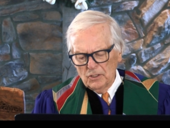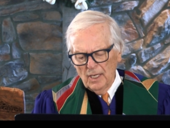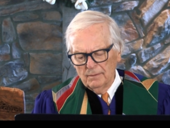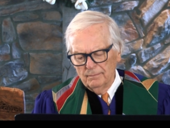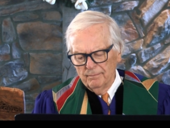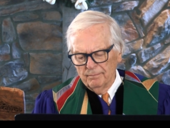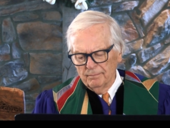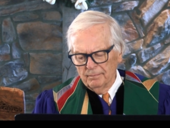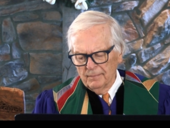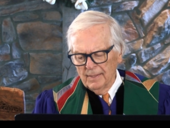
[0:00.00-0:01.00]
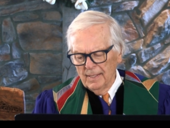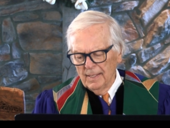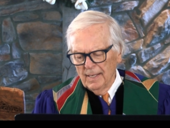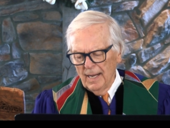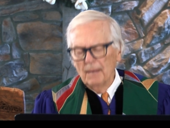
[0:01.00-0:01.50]
said,
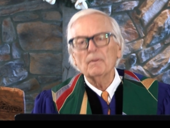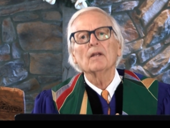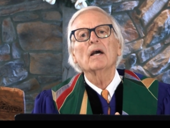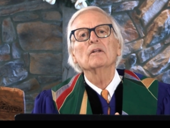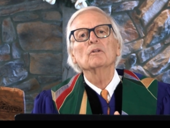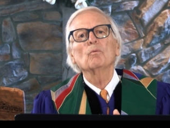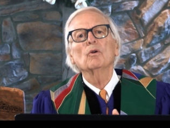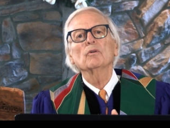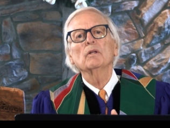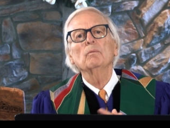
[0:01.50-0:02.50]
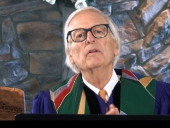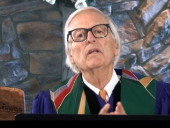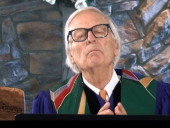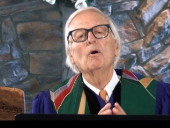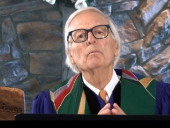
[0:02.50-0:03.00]
I am the light of the world. And
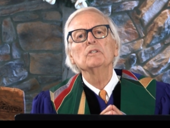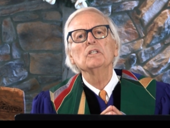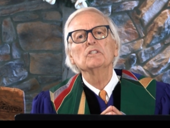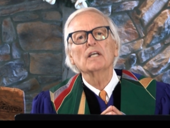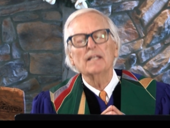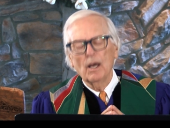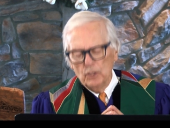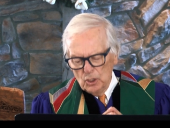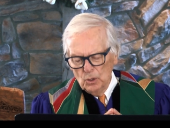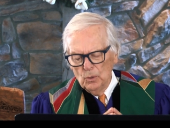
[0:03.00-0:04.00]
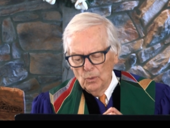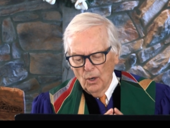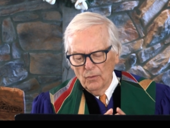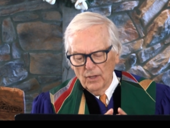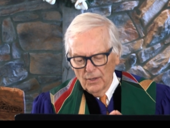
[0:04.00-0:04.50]
within moments he said, now you
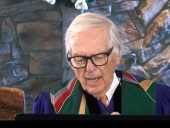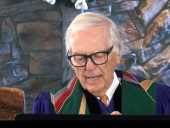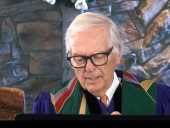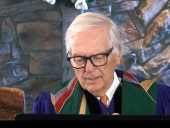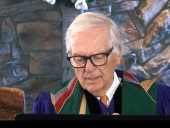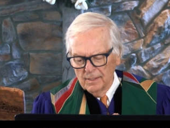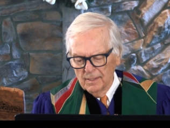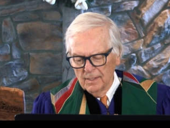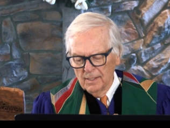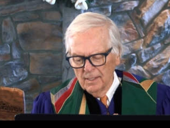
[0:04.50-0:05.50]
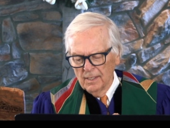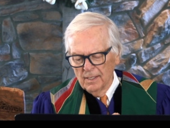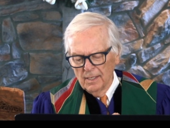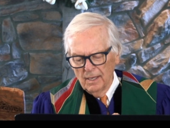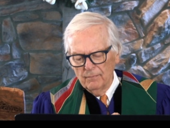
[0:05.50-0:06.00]
are the light
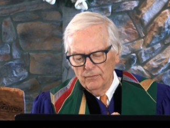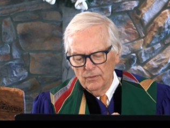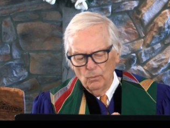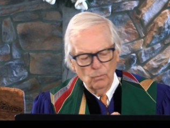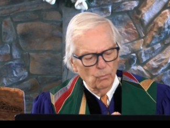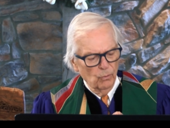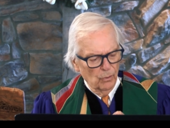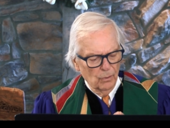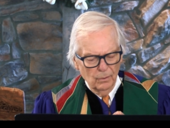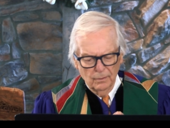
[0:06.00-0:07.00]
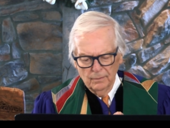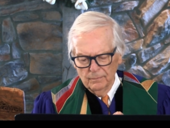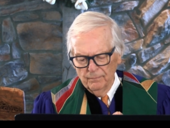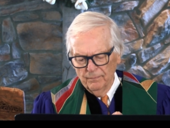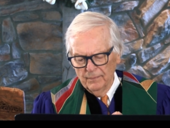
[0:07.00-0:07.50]
of the world.
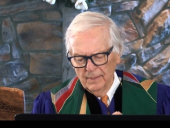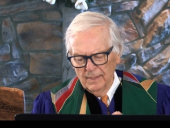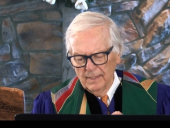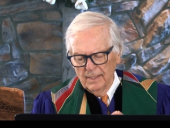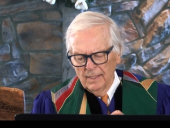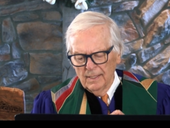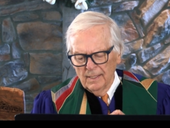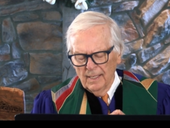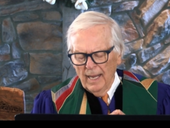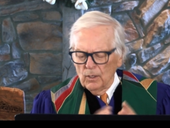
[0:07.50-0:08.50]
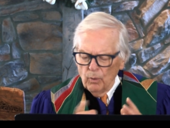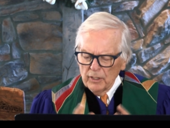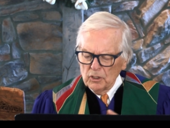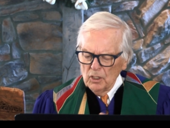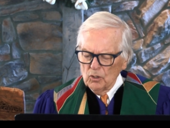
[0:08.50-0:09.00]
A
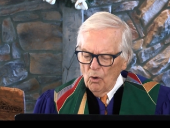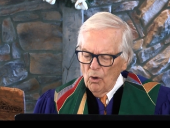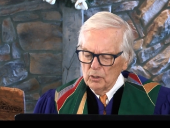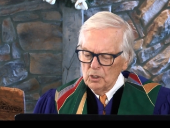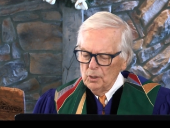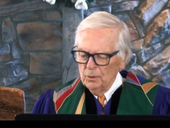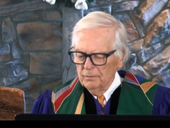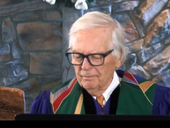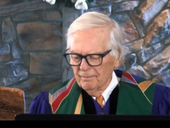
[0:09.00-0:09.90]
question to haunt you: